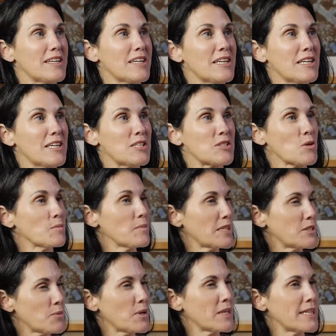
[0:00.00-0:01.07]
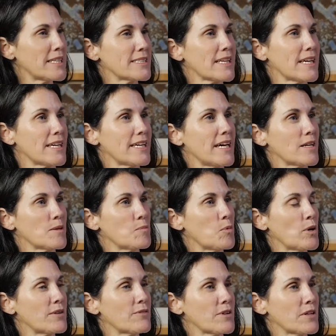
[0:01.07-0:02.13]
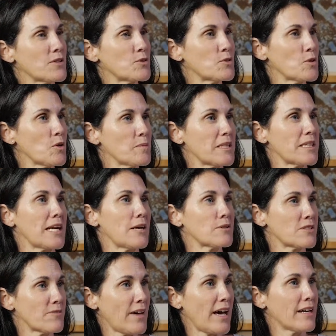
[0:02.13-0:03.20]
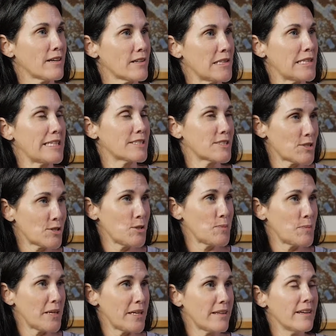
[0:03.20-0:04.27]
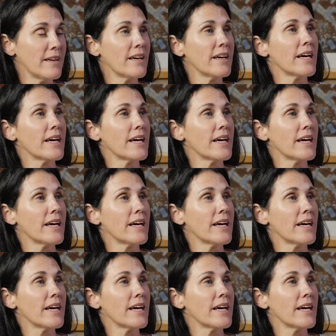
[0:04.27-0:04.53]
Yeah. So in my 20s, I had a boyfriend who told me that I was fat, ugly, and stupid,